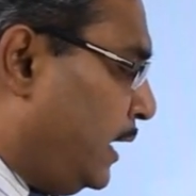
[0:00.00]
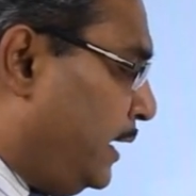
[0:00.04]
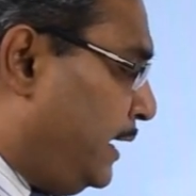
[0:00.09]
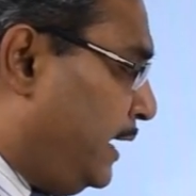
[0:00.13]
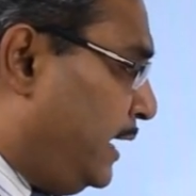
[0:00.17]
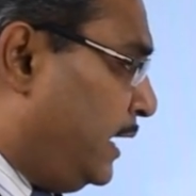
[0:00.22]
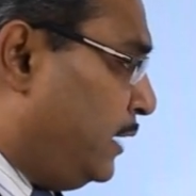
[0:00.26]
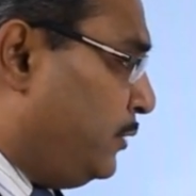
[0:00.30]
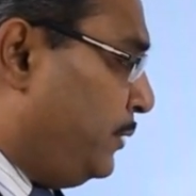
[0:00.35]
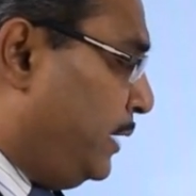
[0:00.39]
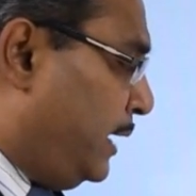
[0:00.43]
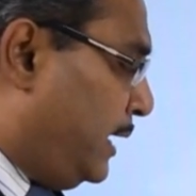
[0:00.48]

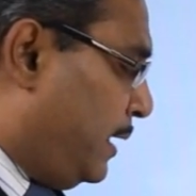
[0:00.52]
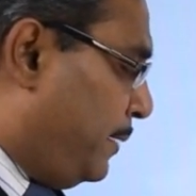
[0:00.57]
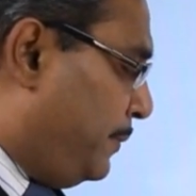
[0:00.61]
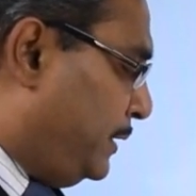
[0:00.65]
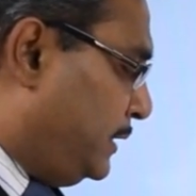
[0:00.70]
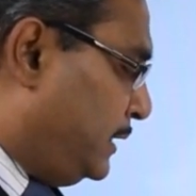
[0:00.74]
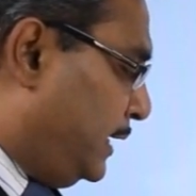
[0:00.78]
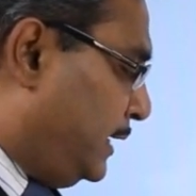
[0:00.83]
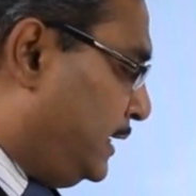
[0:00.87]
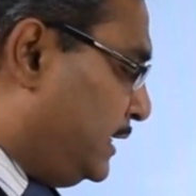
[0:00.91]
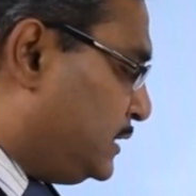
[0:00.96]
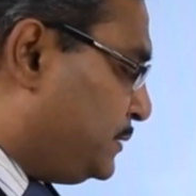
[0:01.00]
here we are
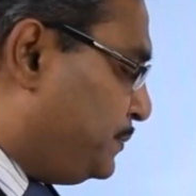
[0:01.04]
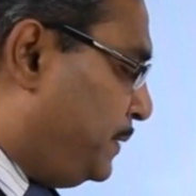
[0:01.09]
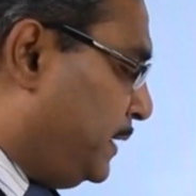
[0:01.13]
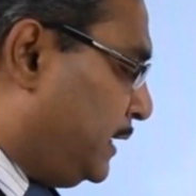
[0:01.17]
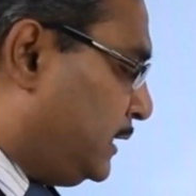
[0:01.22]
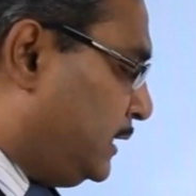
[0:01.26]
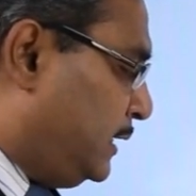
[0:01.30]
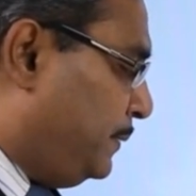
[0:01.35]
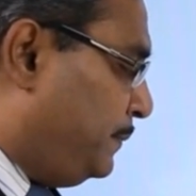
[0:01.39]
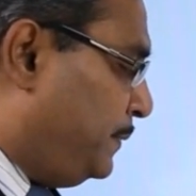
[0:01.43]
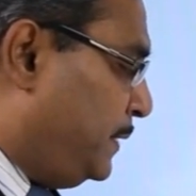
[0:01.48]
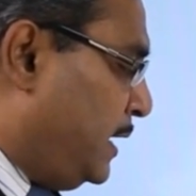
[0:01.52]
having the
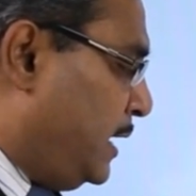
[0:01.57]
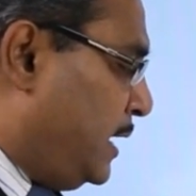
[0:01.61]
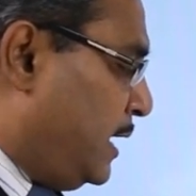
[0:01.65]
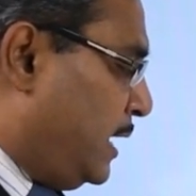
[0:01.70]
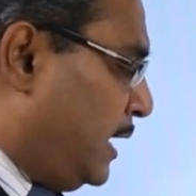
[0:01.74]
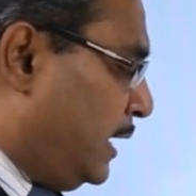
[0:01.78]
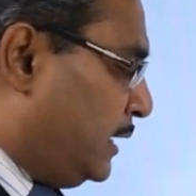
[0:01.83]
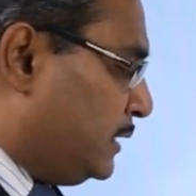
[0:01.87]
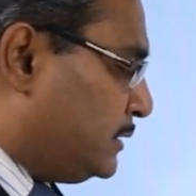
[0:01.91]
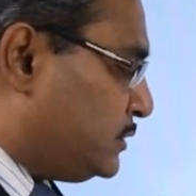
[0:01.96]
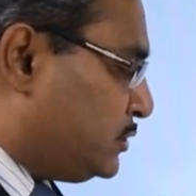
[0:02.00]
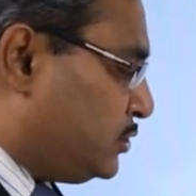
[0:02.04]
respective
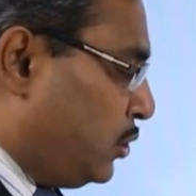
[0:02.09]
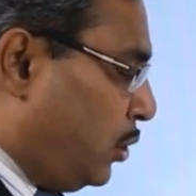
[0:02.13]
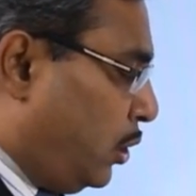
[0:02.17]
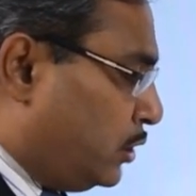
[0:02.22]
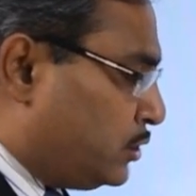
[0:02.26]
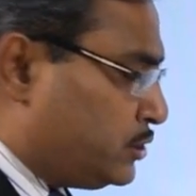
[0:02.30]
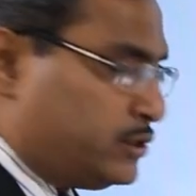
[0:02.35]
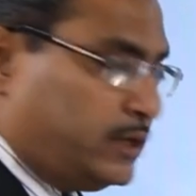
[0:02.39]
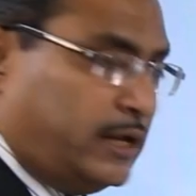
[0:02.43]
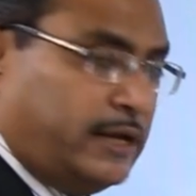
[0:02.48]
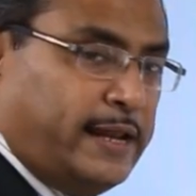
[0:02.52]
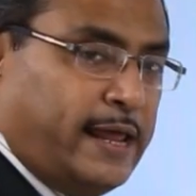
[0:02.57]
uh,
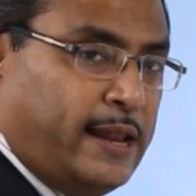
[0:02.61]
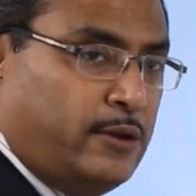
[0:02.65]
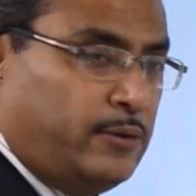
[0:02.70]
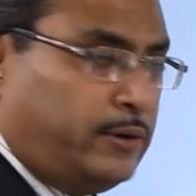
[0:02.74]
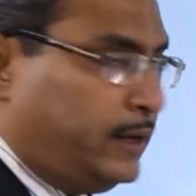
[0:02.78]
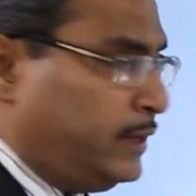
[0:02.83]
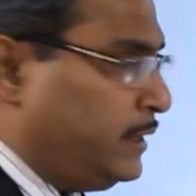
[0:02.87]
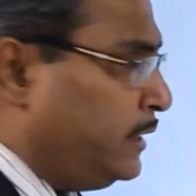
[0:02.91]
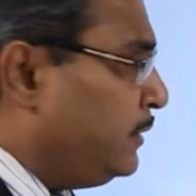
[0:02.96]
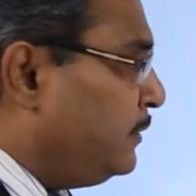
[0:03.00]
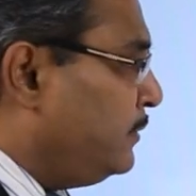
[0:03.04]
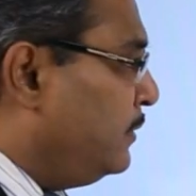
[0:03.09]
slots are
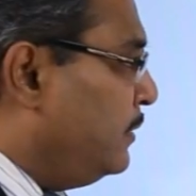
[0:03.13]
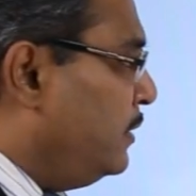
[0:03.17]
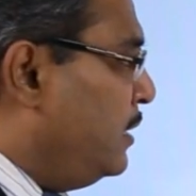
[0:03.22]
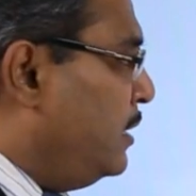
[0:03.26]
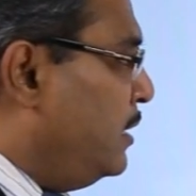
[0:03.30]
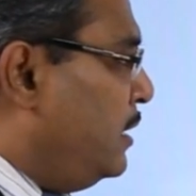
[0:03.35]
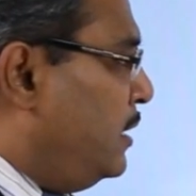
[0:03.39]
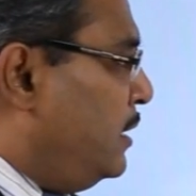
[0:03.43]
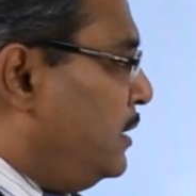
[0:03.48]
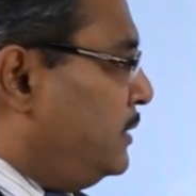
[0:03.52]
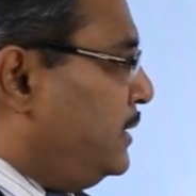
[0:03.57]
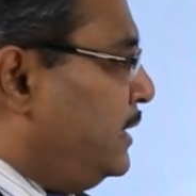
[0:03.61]
allocated.
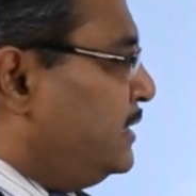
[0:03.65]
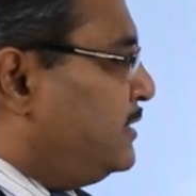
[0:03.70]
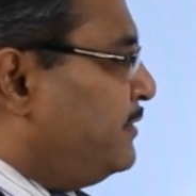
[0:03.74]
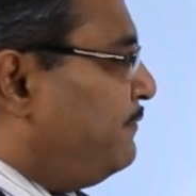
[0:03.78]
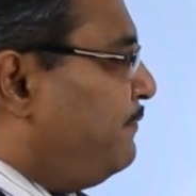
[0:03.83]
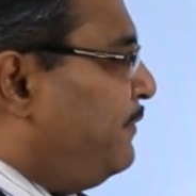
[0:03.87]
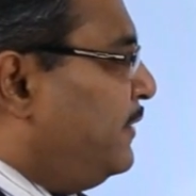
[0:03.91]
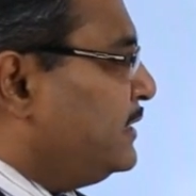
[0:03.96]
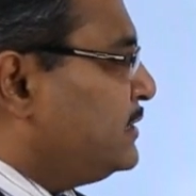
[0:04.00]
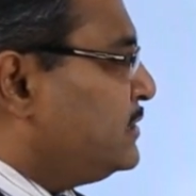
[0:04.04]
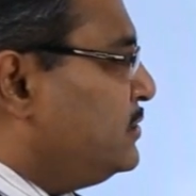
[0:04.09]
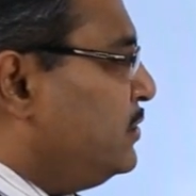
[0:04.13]
There is
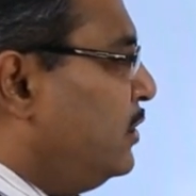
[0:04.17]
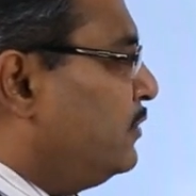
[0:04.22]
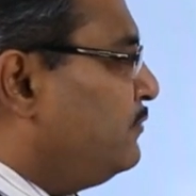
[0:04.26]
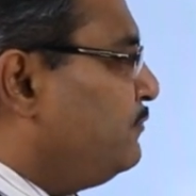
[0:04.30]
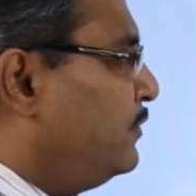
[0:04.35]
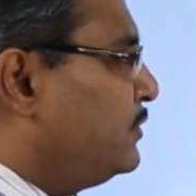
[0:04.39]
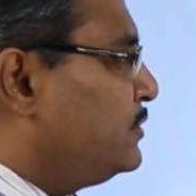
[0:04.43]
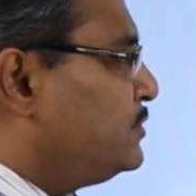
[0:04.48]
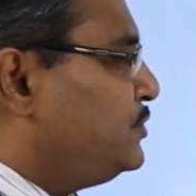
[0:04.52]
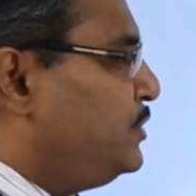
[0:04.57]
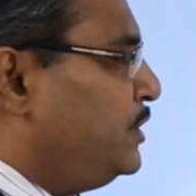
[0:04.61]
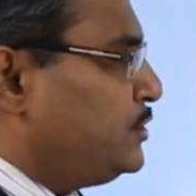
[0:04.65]
a first slot
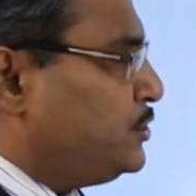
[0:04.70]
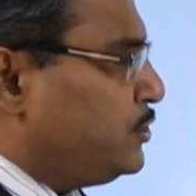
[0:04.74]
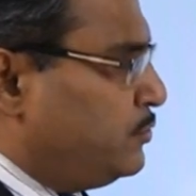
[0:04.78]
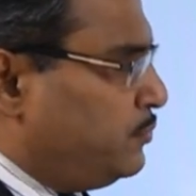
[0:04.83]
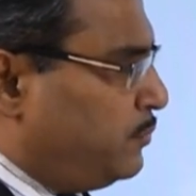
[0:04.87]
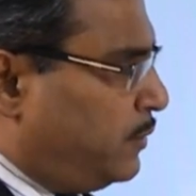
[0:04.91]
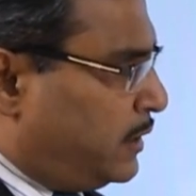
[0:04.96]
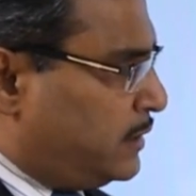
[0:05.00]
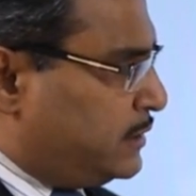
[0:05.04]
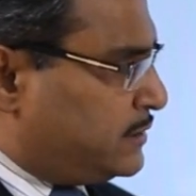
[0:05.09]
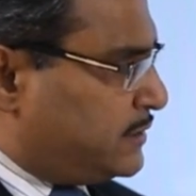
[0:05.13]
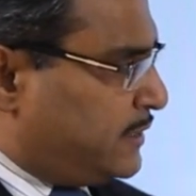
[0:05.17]
for
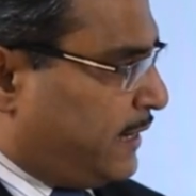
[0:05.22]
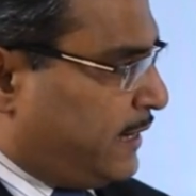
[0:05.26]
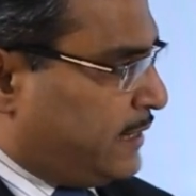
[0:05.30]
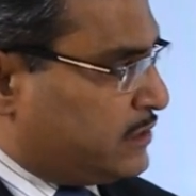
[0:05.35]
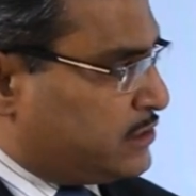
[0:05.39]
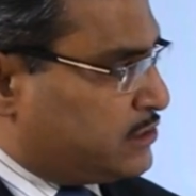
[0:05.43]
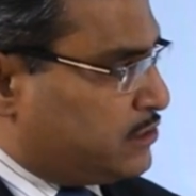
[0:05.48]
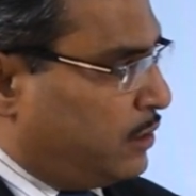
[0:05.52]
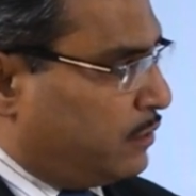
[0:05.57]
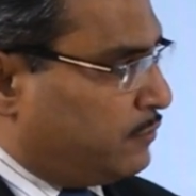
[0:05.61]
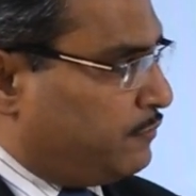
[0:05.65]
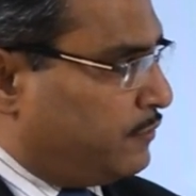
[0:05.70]
station 1,
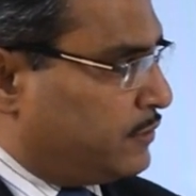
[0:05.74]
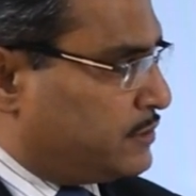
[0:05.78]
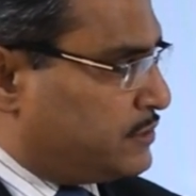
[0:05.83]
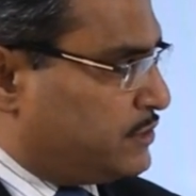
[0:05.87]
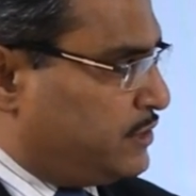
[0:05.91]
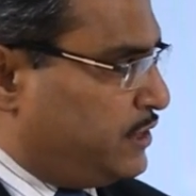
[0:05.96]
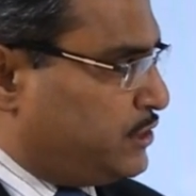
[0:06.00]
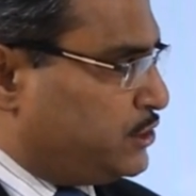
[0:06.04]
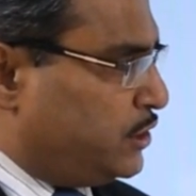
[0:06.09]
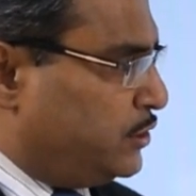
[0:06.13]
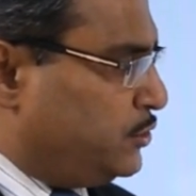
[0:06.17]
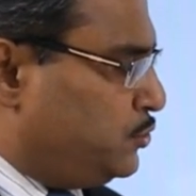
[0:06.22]
second slot for
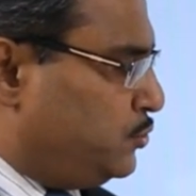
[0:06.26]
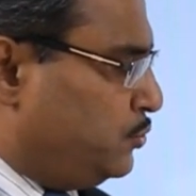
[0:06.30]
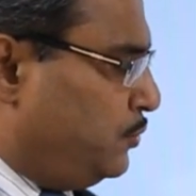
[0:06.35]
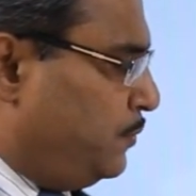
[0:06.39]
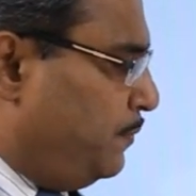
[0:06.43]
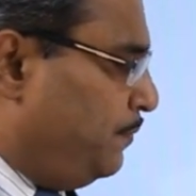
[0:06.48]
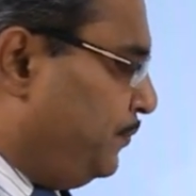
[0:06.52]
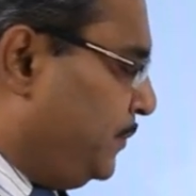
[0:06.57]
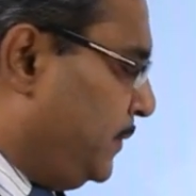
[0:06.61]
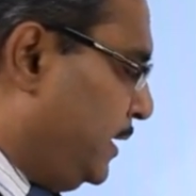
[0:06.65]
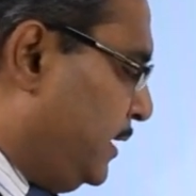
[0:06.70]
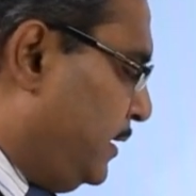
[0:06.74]
station
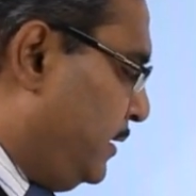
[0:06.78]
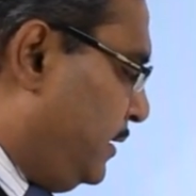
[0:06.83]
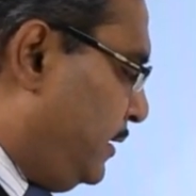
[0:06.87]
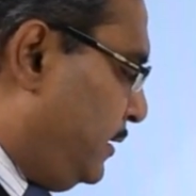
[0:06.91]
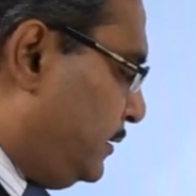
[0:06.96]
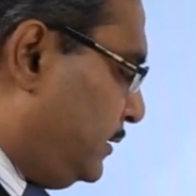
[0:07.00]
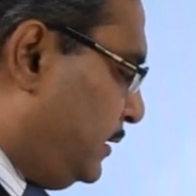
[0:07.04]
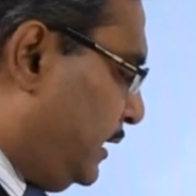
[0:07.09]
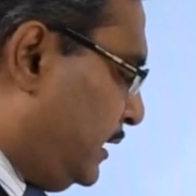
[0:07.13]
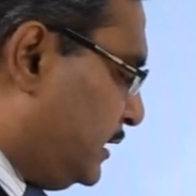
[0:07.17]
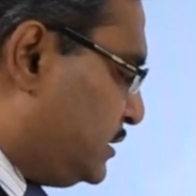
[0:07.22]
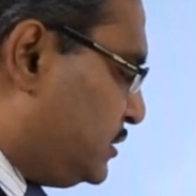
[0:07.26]
2,
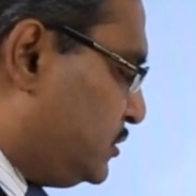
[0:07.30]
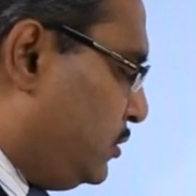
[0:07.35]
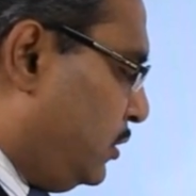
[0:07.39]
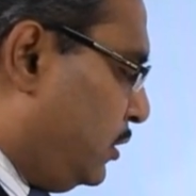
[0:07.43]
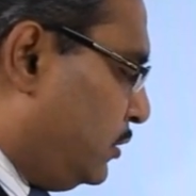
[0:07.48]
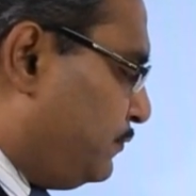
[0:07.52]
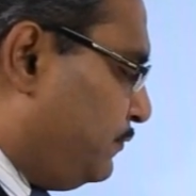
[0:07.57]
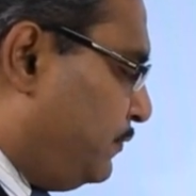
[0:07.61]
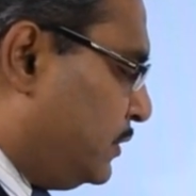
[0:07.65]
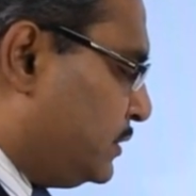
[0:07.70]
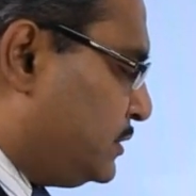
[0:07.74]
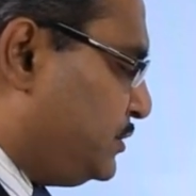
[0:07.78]
third
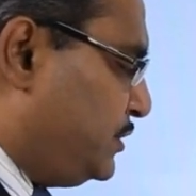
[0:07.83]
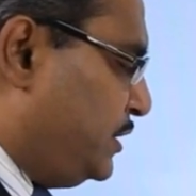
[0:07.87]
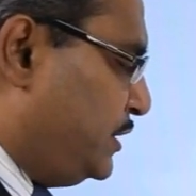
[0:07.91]
slot for